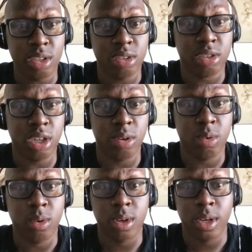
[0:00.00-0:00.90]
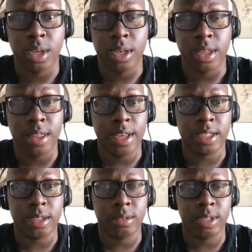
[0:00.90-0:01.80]
So they
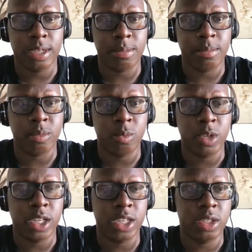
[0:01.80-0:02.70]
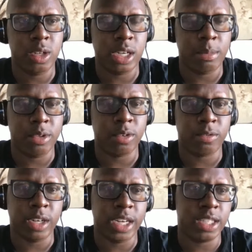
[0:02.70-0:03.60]
told him we need you to come in on
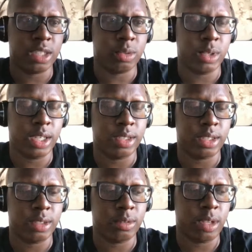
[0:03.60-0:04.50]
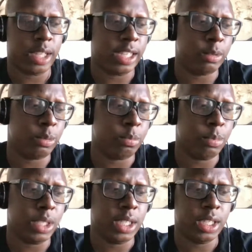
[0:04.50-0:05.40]
Fridays as well. So Elijah won't
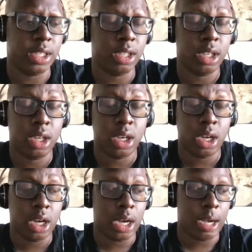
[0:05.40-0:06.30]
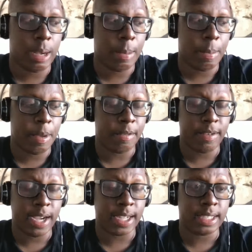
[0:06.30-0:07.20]
be here. In
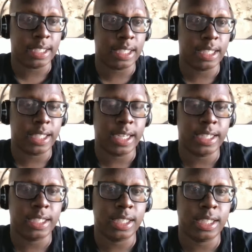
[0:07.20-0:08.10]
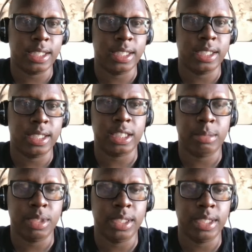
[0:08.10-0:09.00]
fact, Elijah is going to
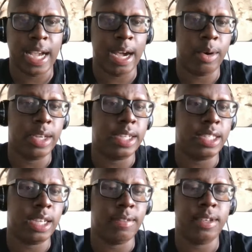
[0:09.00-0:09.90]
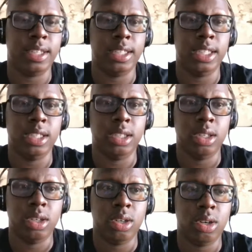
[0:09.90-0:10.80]
be out indefinitely
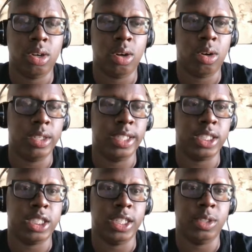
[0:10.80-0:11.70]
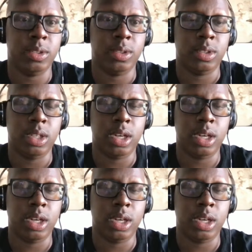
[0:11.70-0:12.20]
on this channel.